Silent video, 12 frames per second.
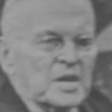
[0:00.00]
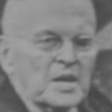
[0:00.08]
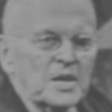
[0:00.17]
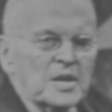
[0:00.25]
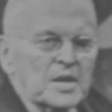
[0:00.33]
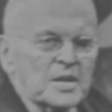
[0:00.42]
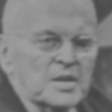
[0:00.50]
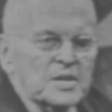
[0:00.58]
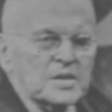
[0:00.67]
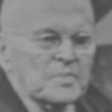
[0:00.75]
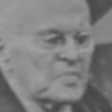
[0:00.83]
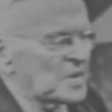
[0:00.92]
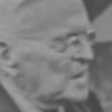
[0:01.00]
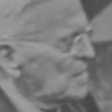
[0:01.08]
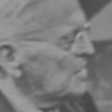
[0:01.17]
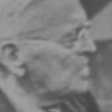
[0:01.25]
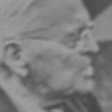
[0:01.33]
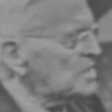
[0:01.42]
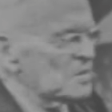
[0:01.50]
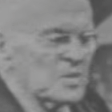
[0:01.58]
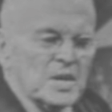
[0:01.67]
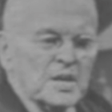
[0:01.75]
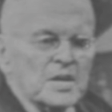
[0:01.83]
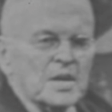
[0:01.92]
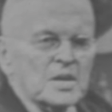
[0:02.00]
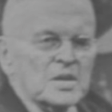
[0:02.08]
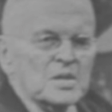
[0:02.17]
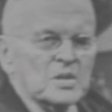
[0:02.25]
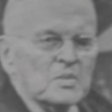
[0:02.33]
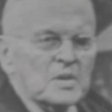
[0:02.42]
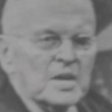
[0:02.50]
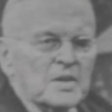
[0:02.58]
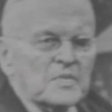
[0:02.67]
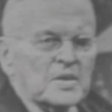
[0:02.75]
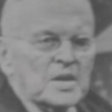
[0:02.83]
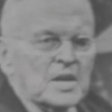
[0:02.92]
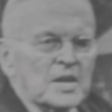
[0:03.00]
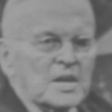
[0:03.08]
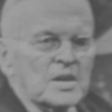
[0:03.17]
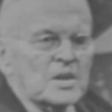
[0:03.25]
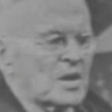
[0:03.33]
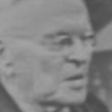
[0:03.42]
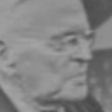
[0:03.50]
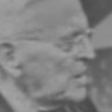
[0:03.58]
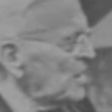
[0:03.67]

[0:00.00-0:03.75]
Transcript: the Indians. The Sioux Indians who lived uh, in, up